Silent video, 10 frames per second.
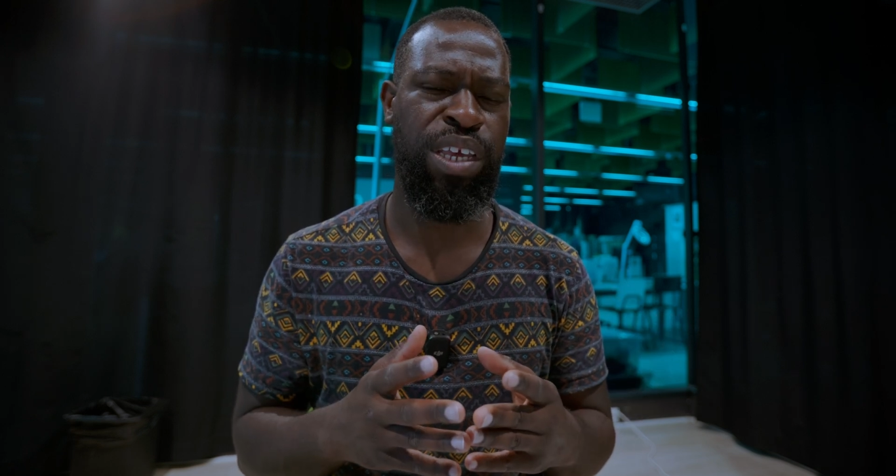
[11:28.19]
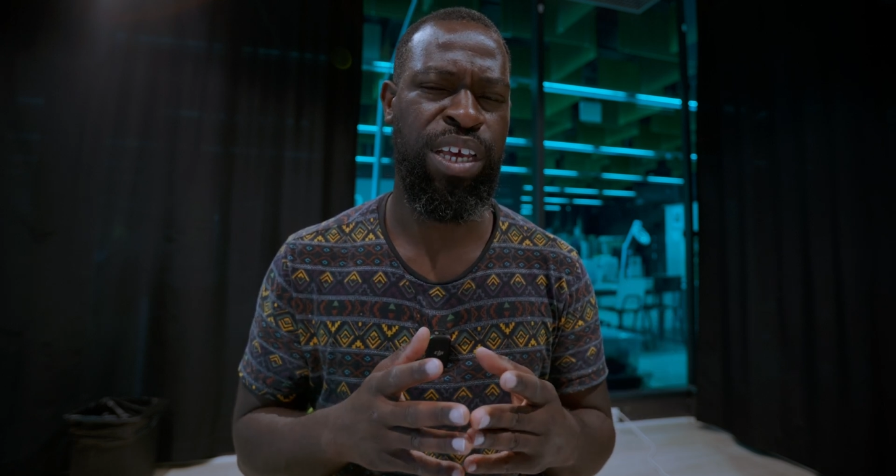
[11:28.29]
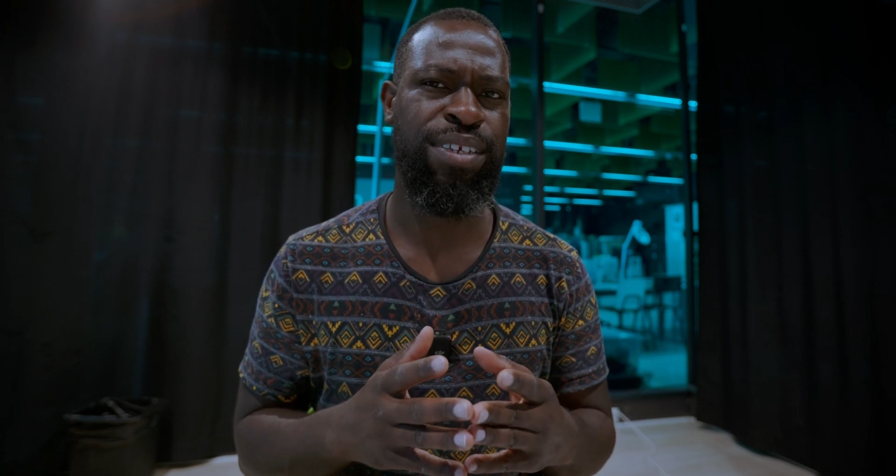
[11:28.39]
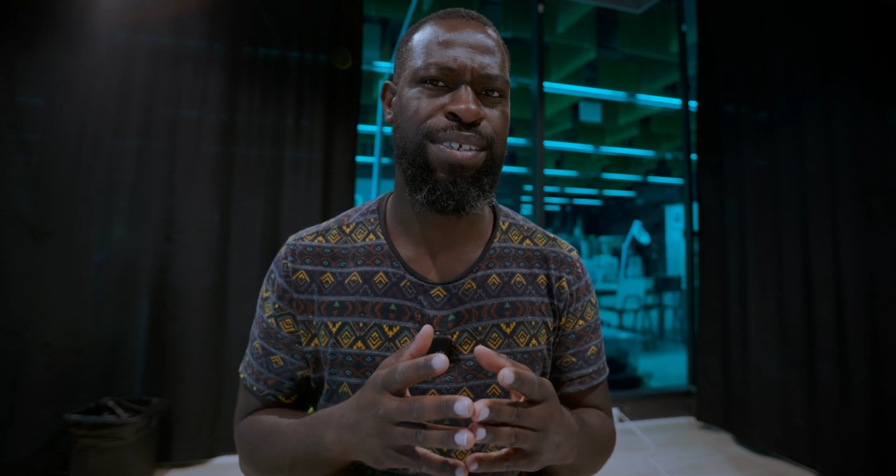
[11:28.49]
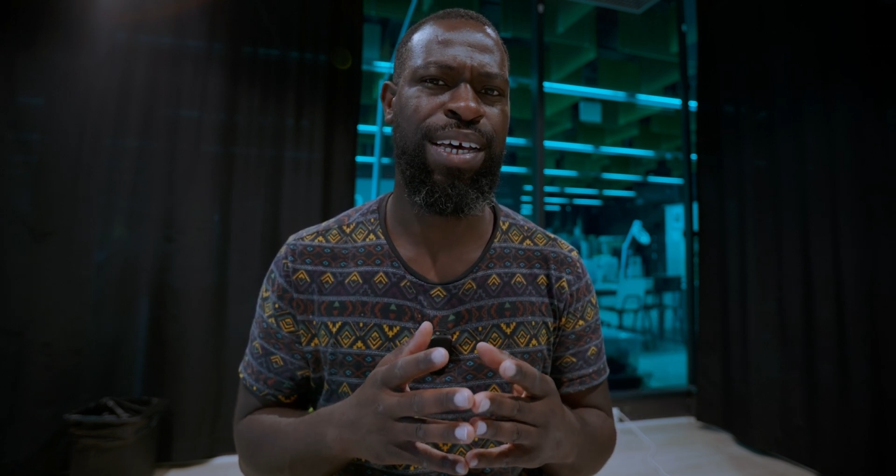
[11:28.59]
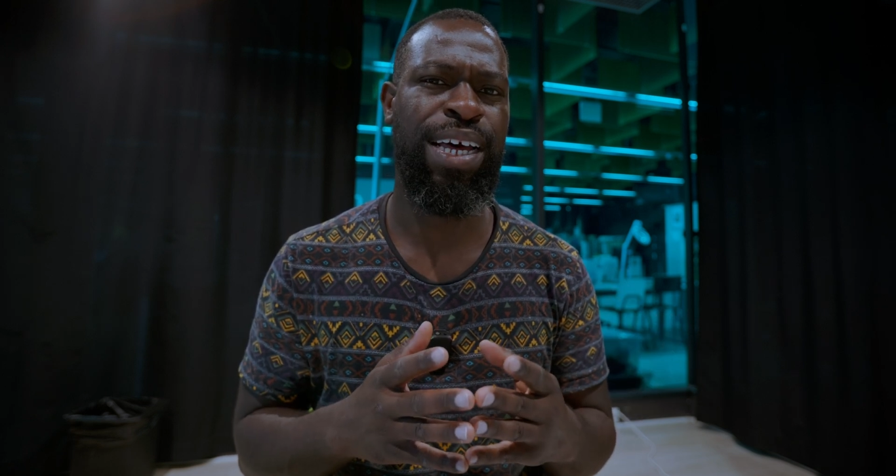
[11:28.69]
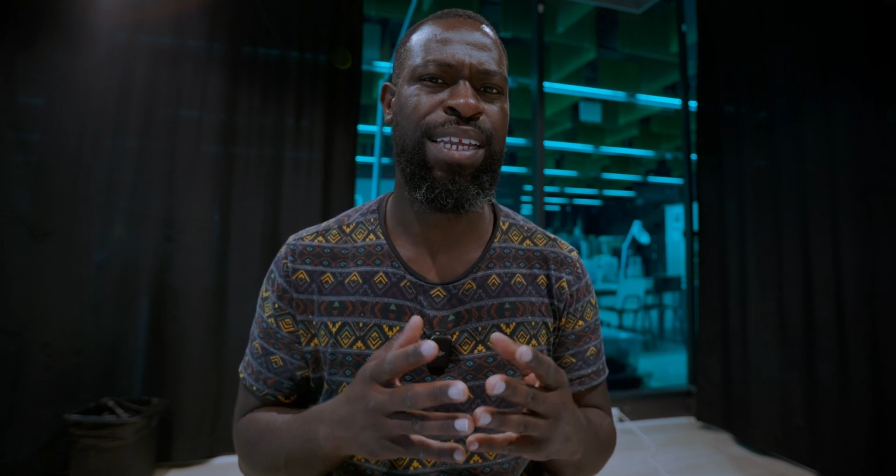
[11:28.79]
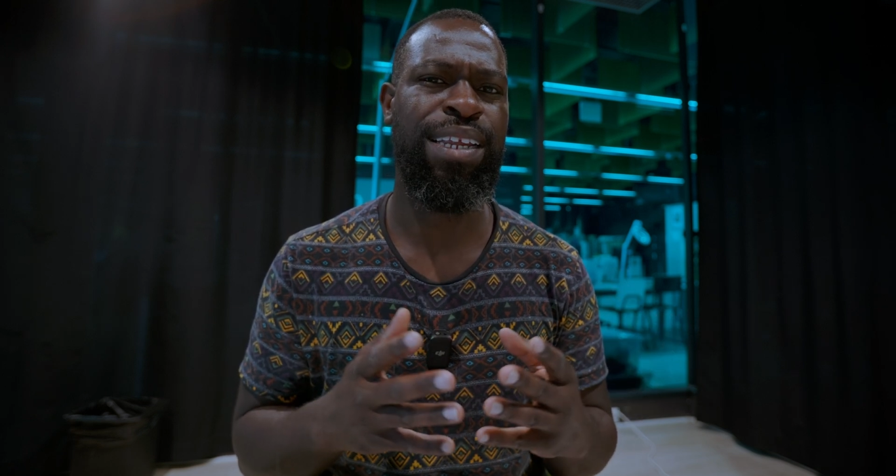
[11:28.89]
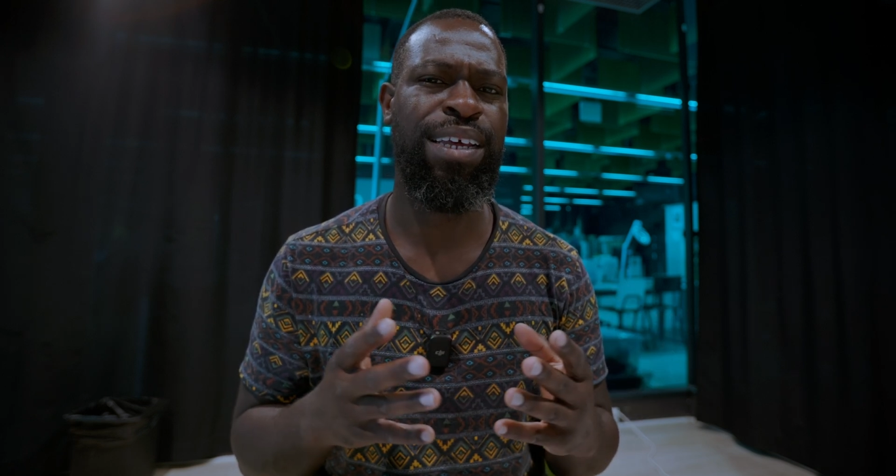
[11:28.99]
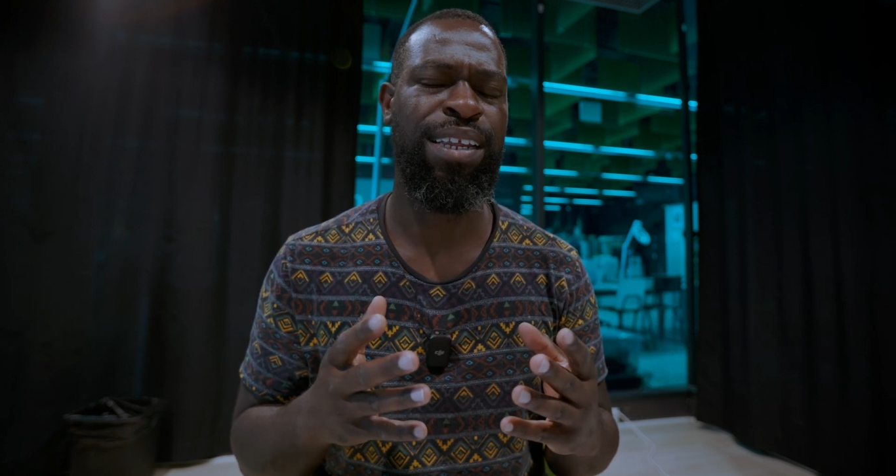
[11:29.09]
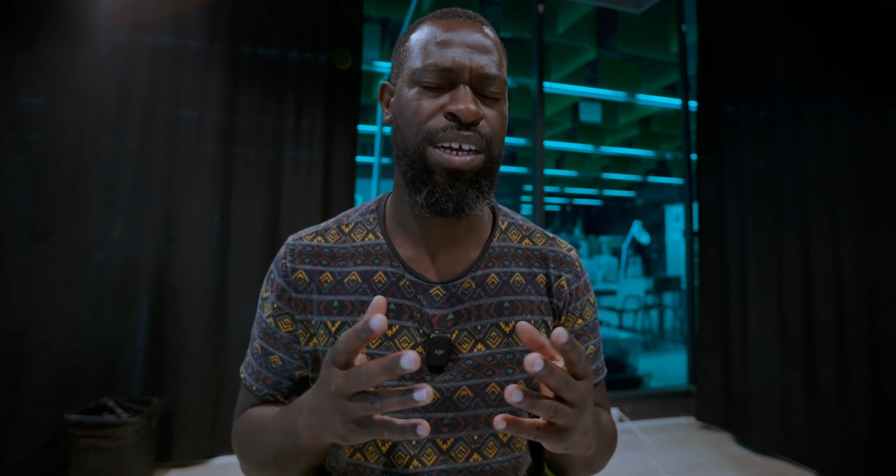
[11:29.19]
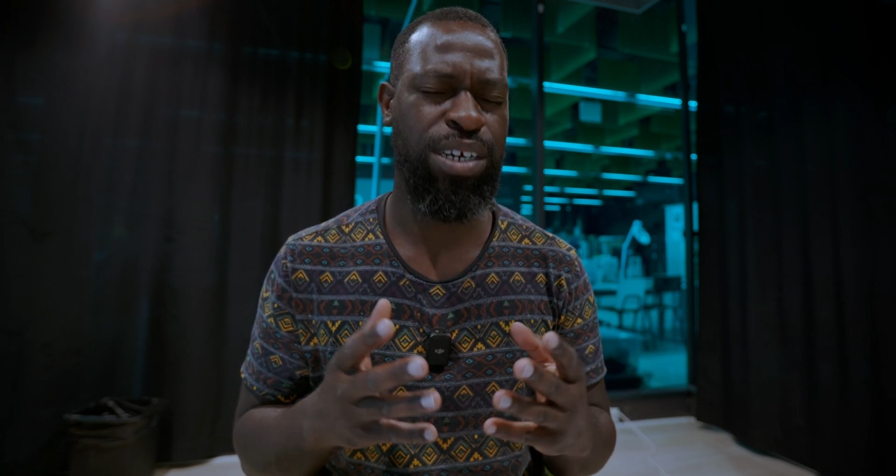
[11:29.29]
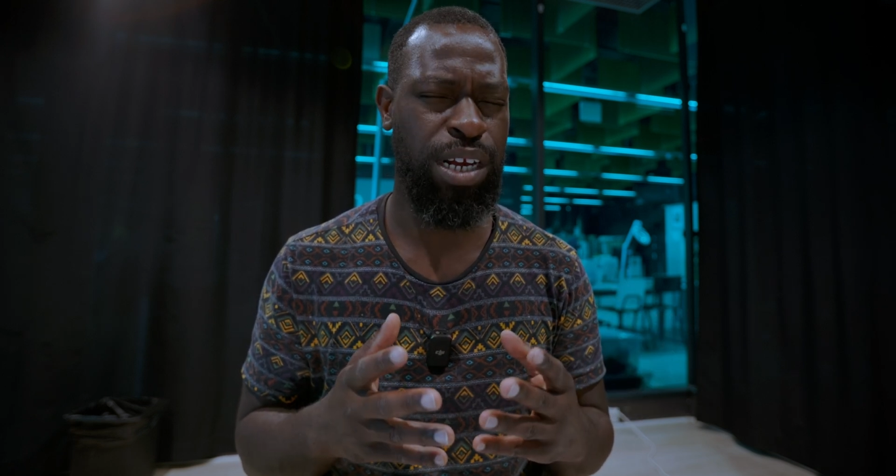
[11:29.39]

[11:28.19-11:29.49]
is that their